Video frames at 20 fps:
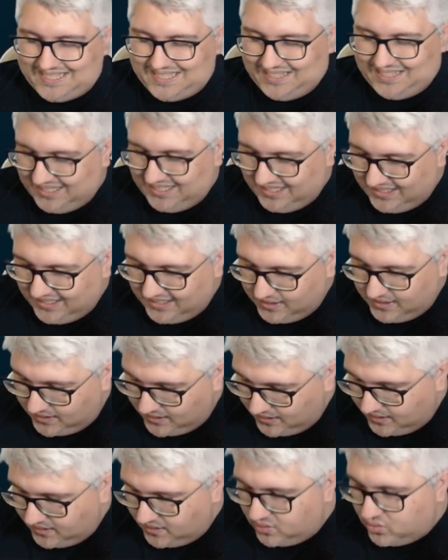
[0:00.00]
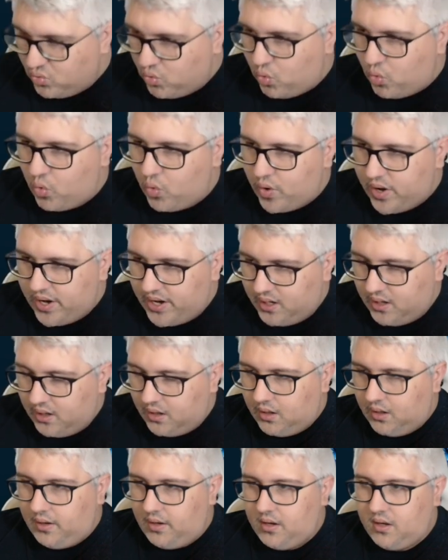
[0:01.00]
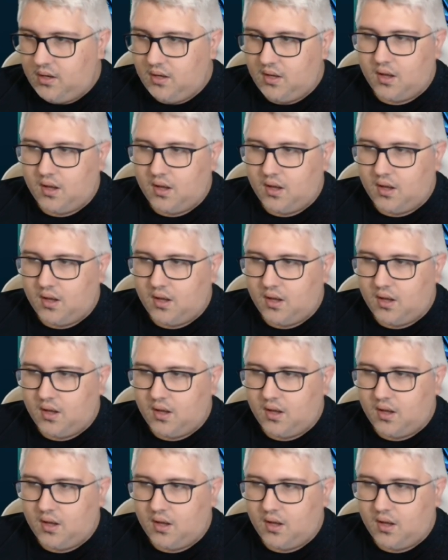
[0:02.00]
This is really